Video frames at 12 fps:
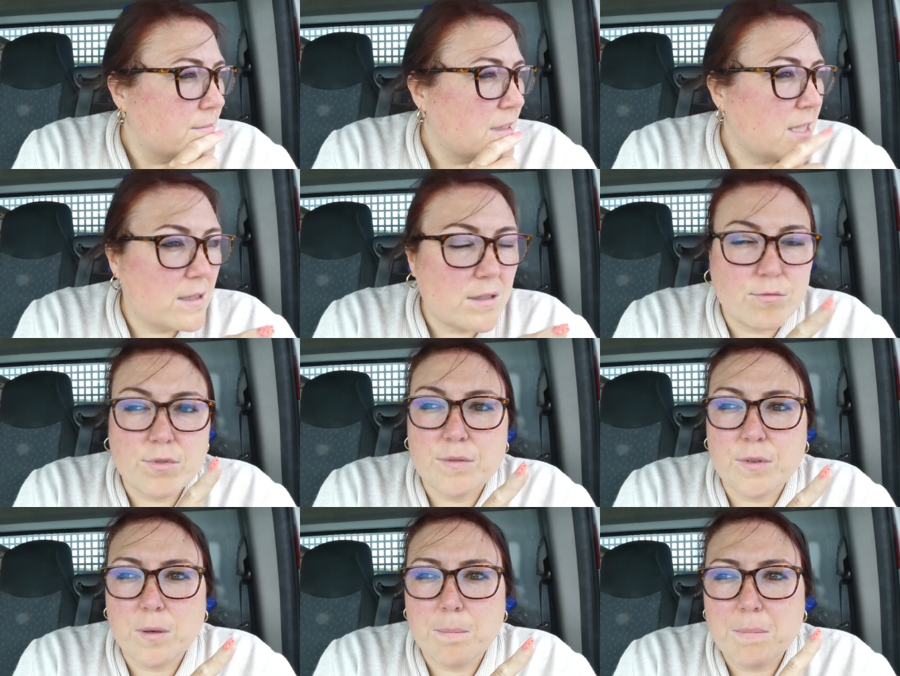this is the
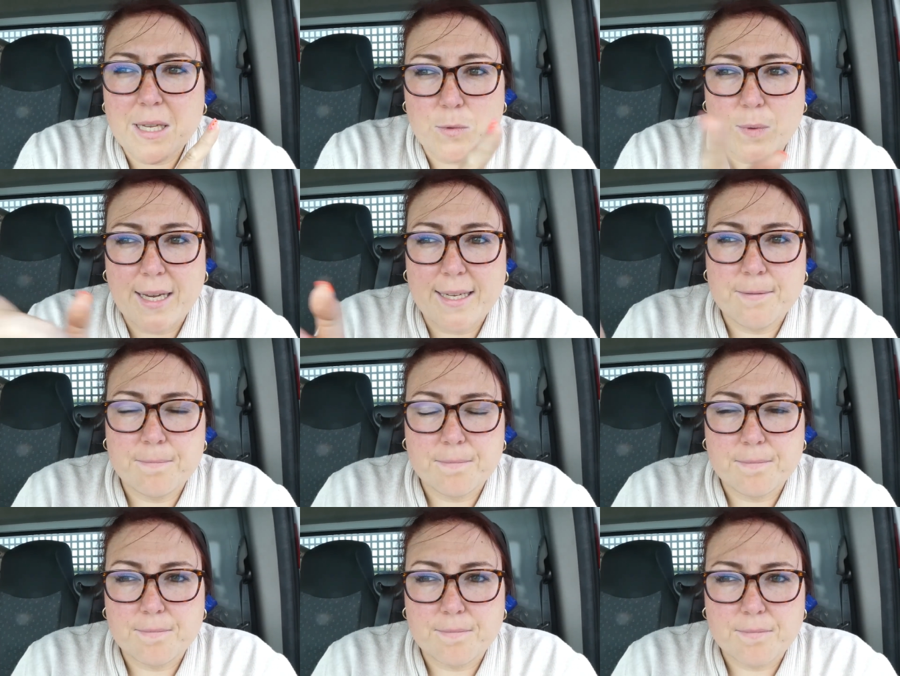River Medway.
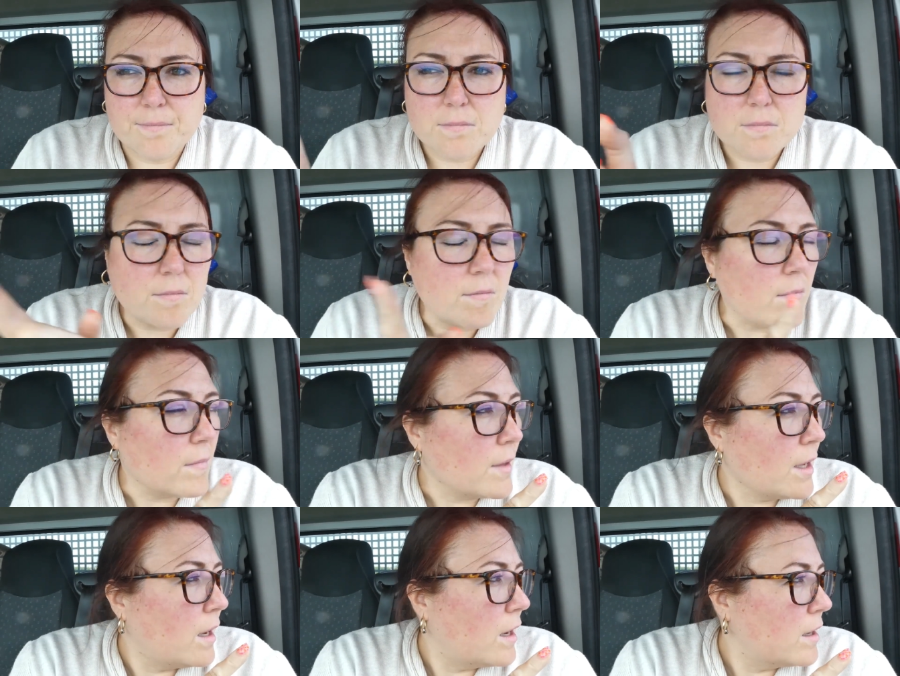
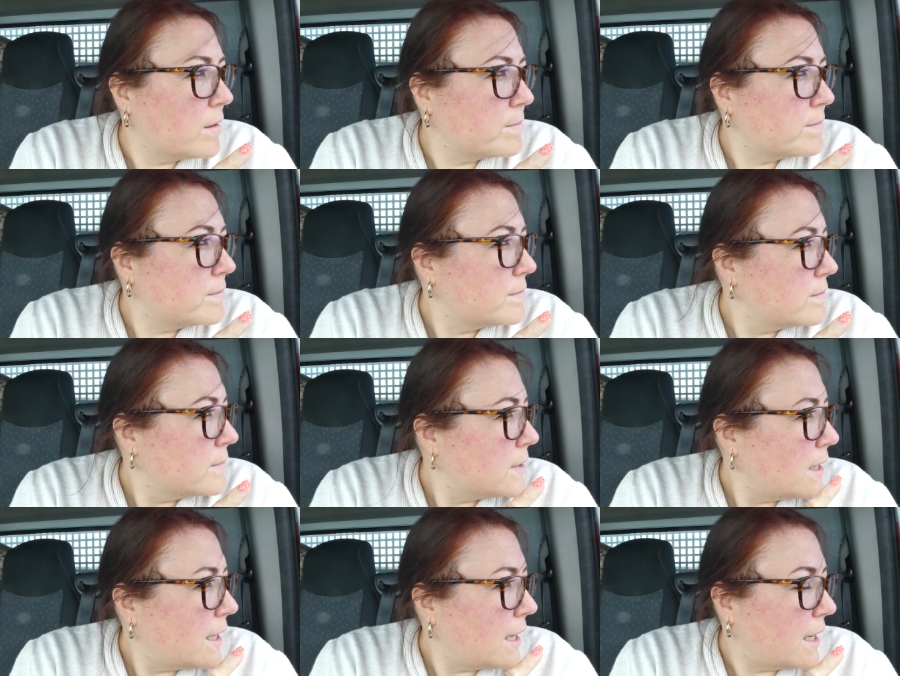Um,
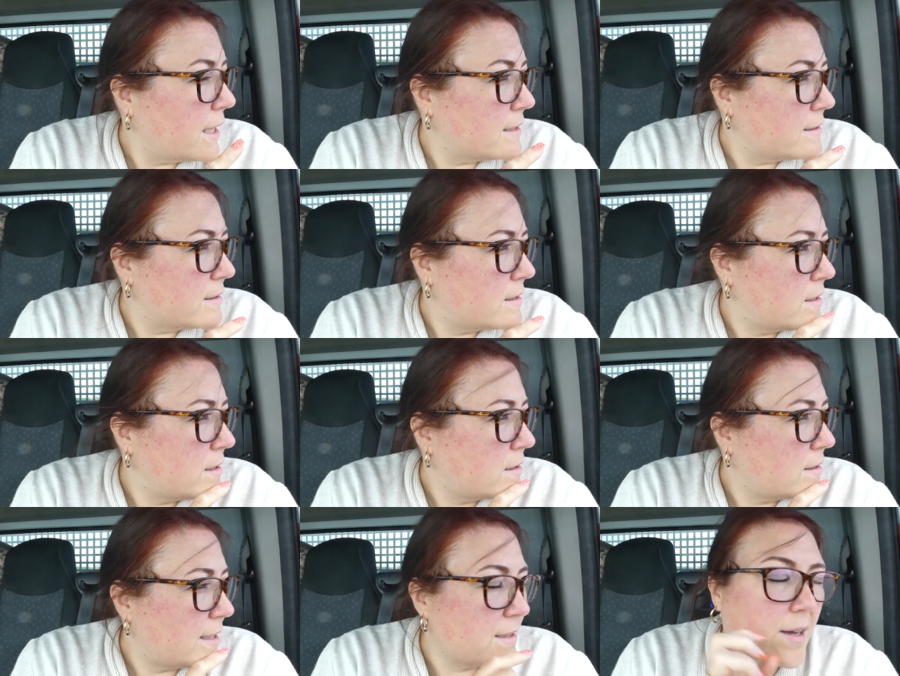and
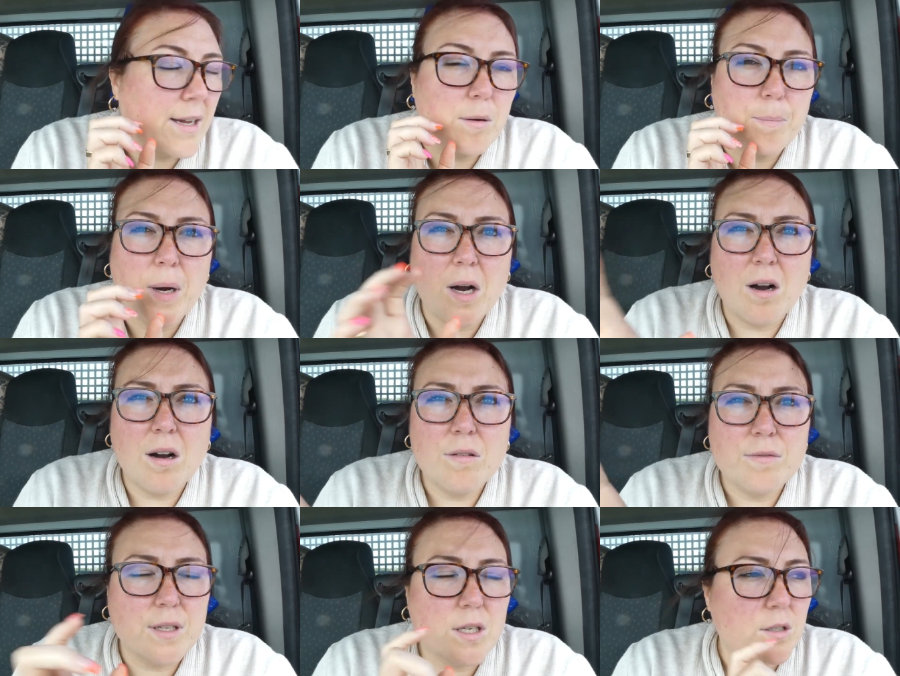there's like a
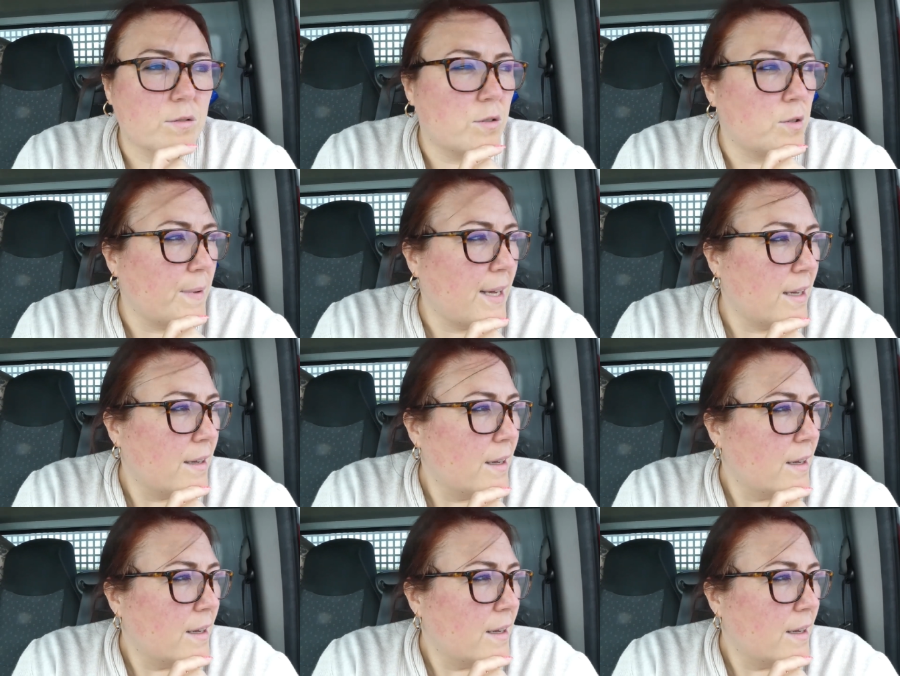path that goes to it.